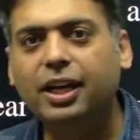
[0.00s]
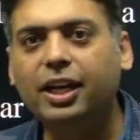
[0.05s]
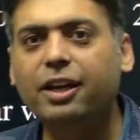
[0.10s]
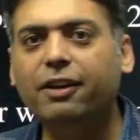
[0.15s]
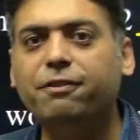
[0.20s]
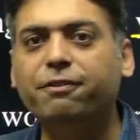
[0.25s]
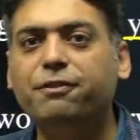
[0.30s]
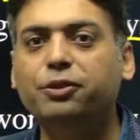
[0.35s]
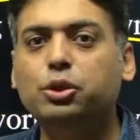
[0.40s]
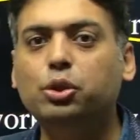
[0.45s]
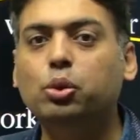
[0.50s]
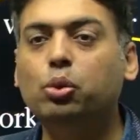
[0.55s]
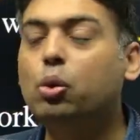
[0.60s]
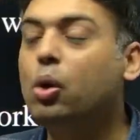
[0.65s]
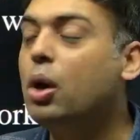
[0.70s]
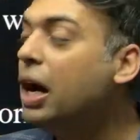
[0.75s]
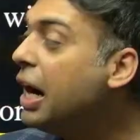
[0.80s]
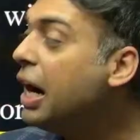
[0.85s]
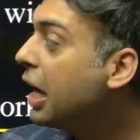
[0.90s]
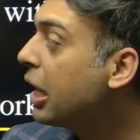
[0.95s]
If
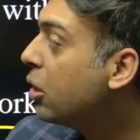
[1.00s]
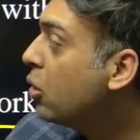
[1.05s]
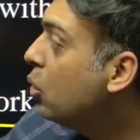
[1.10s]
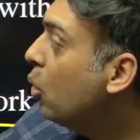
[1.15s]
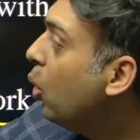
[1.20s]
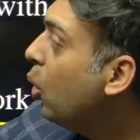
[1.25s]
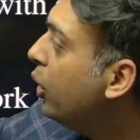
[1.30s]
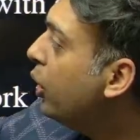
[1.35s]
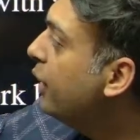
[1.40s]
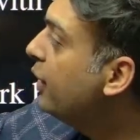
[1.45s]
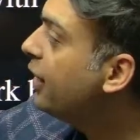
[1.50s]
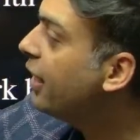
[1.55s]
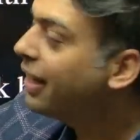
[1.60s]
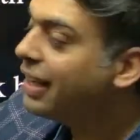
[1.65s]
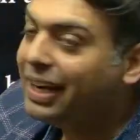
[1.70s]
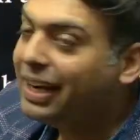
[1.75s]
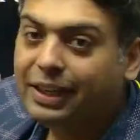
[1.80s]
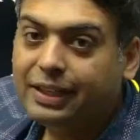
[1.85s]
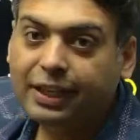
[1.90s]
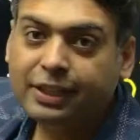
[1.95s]
you are not in the
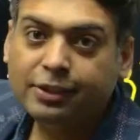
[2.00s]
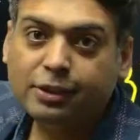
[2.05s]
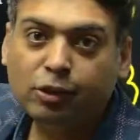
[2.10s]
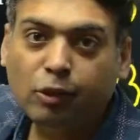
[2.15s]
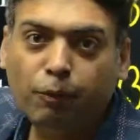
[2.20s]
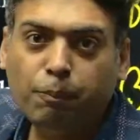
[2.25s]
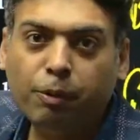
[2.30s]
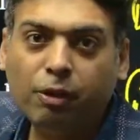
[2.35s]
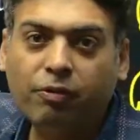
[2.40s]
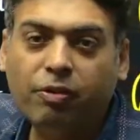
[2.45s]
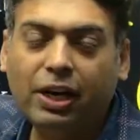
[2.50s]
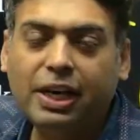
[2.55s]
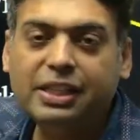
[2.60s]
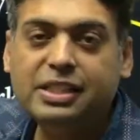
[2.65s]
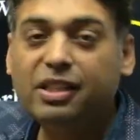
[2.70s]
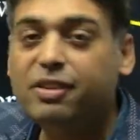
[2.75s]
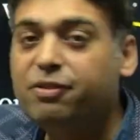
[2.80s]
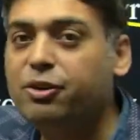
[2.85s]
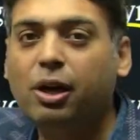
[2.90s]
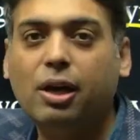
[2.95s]
greatest of
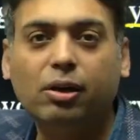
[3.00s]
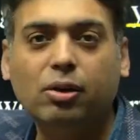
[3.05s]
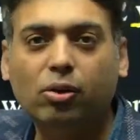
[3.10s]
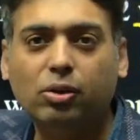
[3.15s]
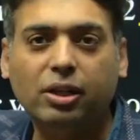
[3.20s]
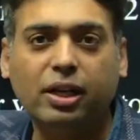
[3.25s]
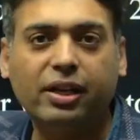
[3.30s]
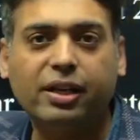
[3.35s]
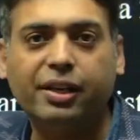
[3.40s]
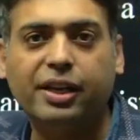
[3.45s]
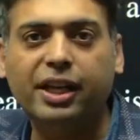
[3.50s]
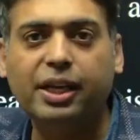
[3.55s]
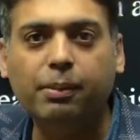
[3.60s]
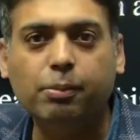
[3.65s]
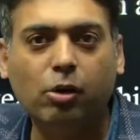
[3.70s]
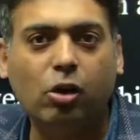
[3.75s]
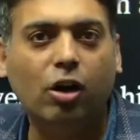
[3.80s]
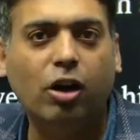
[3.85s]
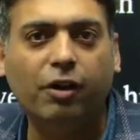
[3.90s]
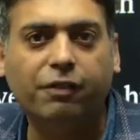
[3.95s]
profiles, if you are not the
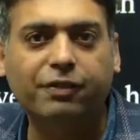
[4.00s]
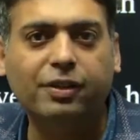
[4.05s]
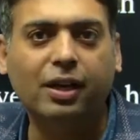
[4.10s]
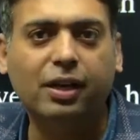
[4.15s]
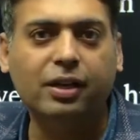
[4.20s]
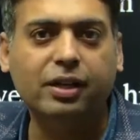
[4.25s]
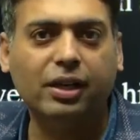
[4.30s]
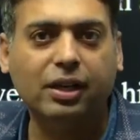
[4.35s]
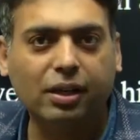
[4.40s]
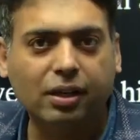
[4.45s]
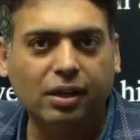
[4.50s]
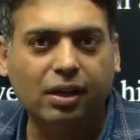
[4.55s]
cream of the